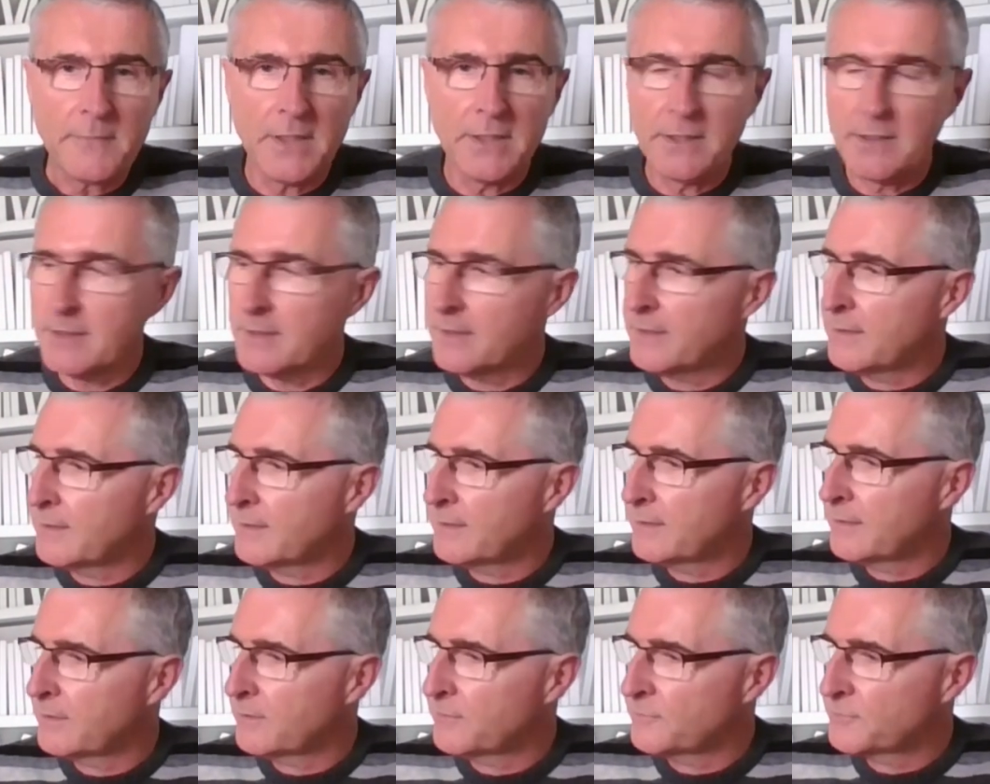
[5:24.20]

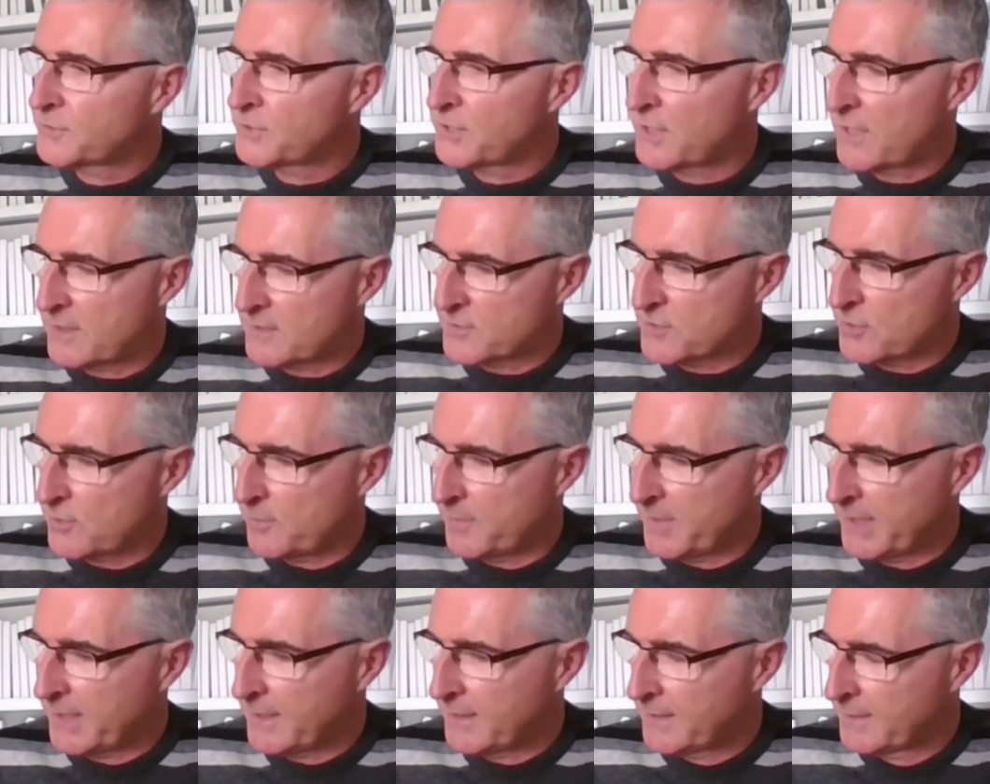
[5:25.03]
Uh, I love Charles
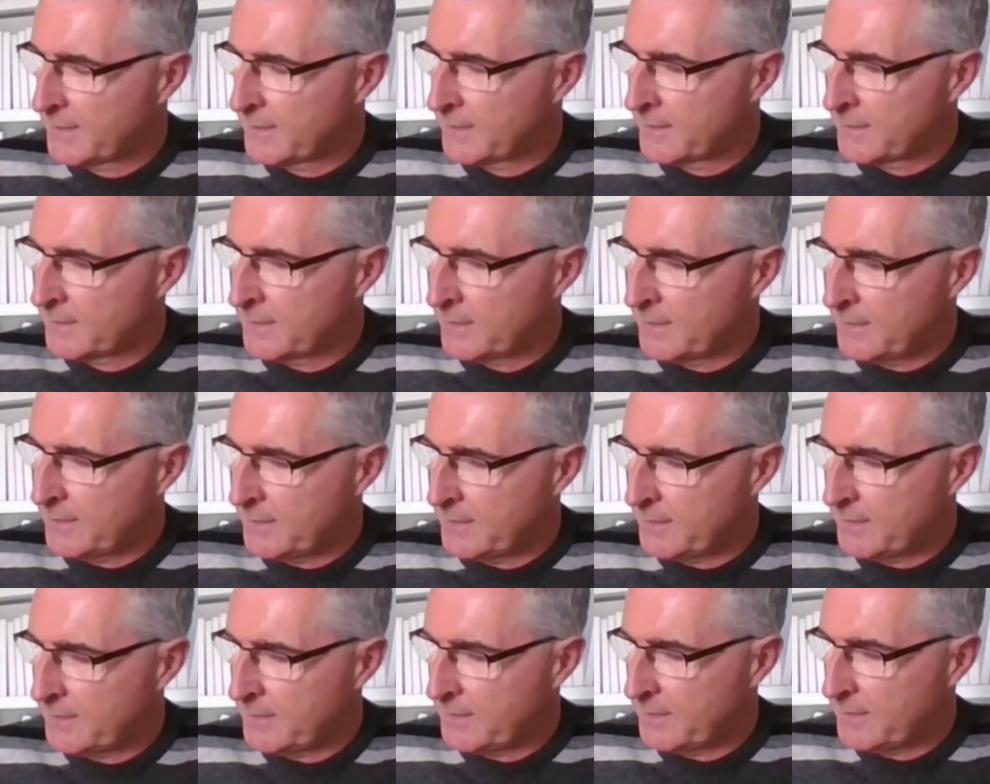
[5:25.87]
Cumming.
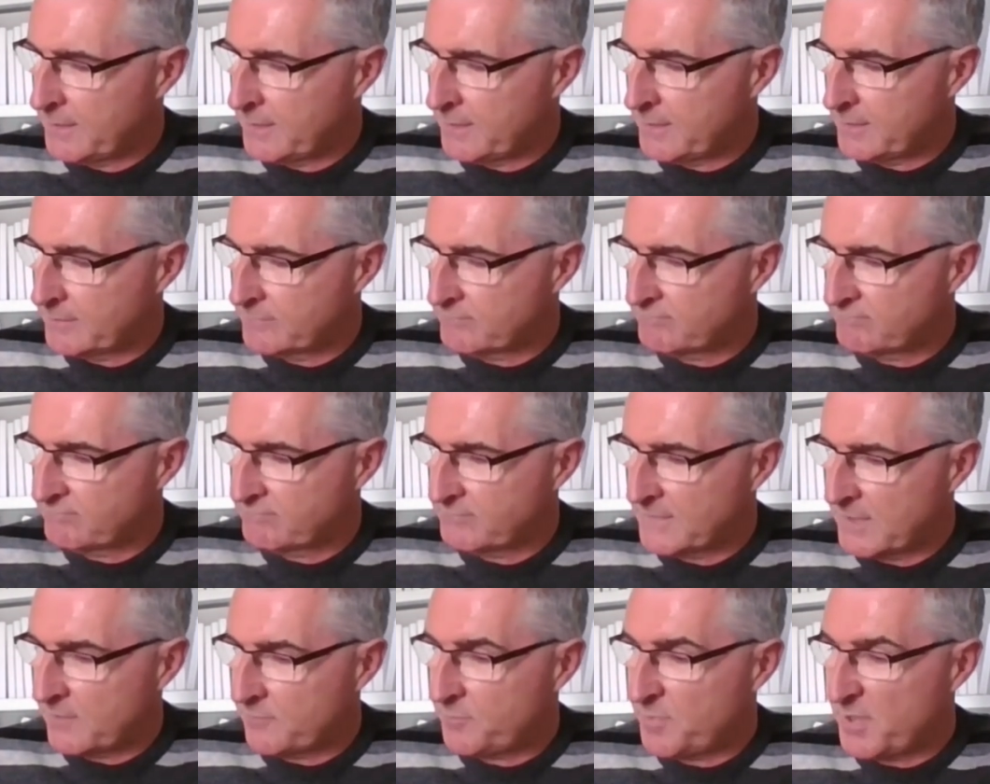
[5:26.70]
Uh,
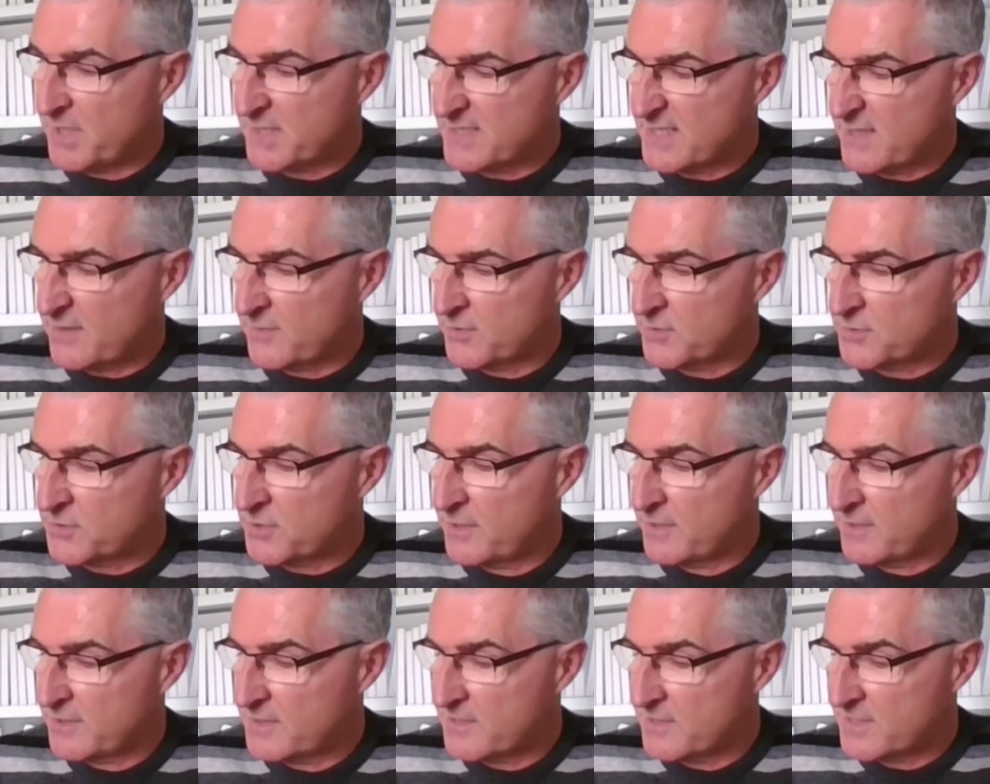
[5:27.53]
I picked out the
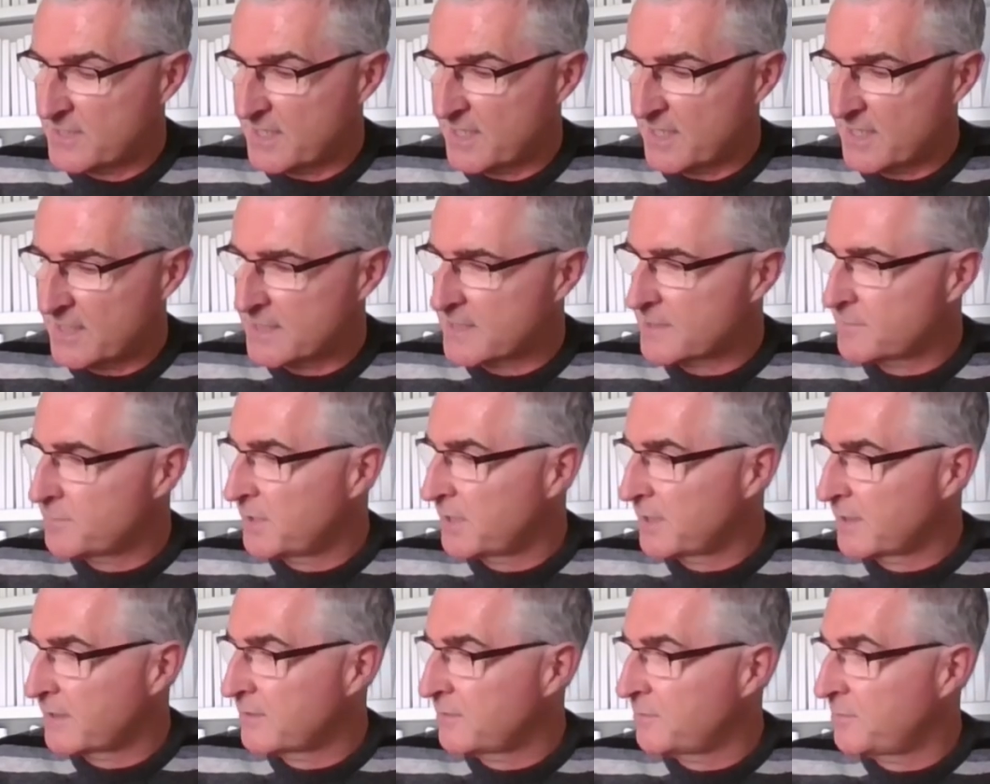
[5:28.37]
Trinity Six,
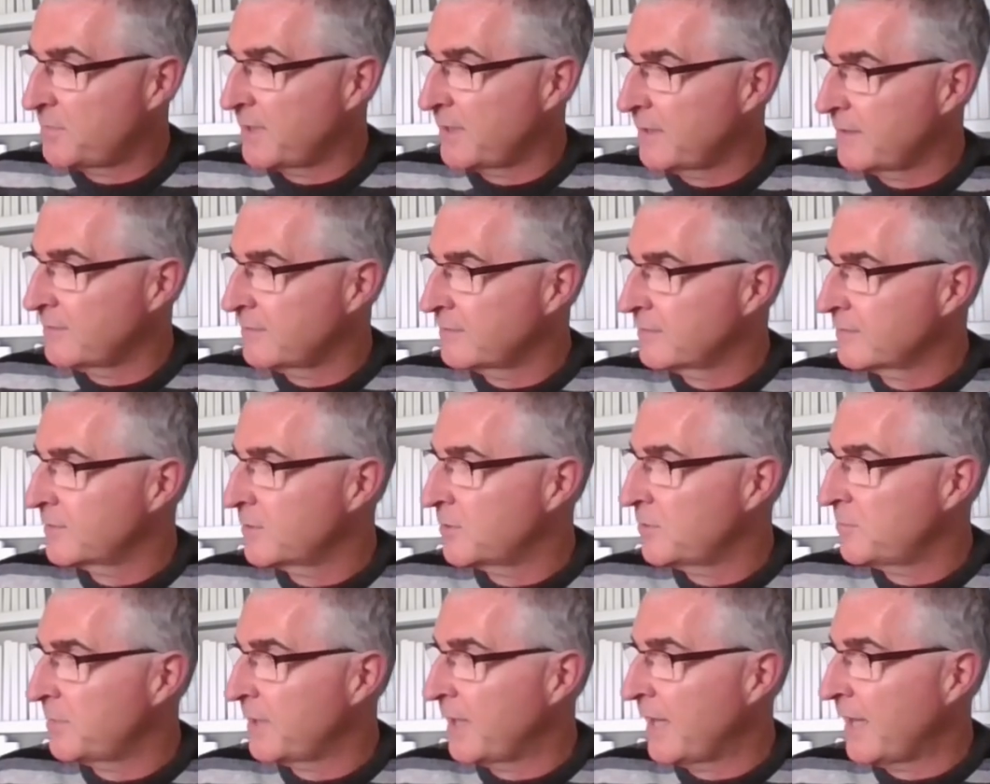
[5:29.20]
but it could be
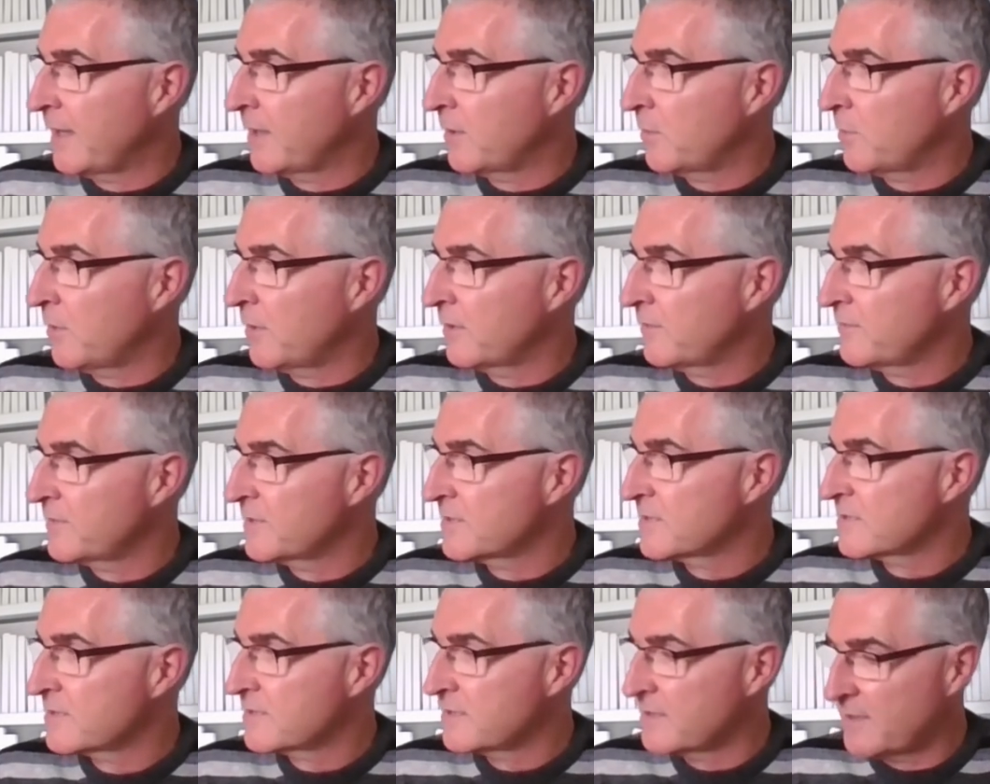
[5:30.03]
could be any one of
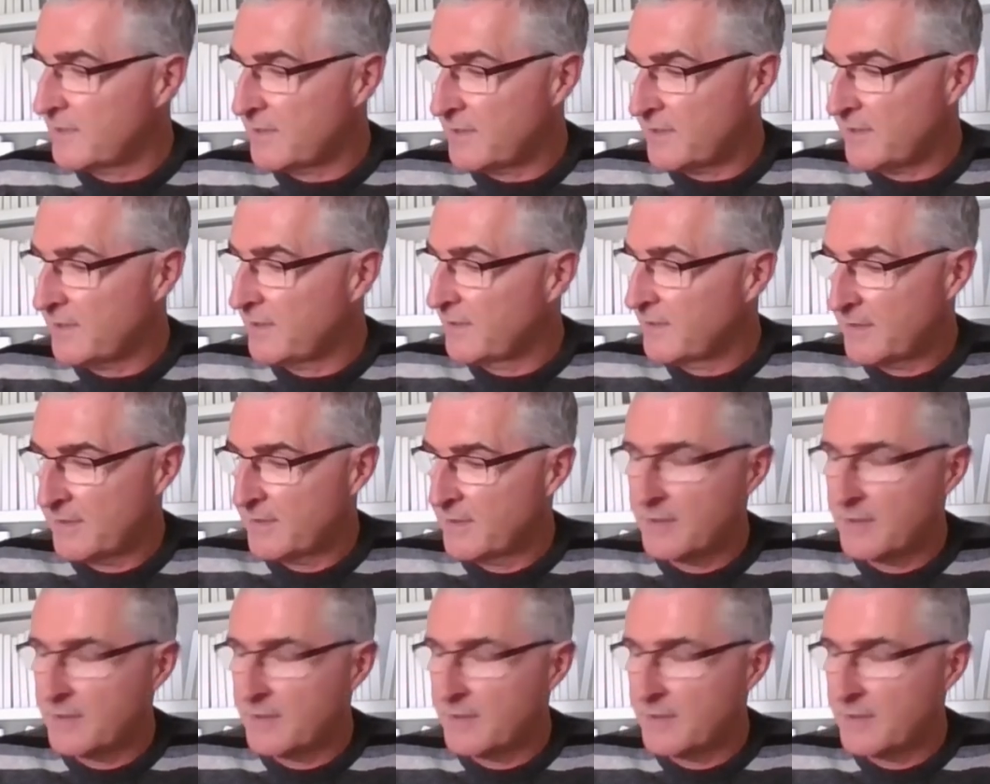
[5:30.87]
his uh,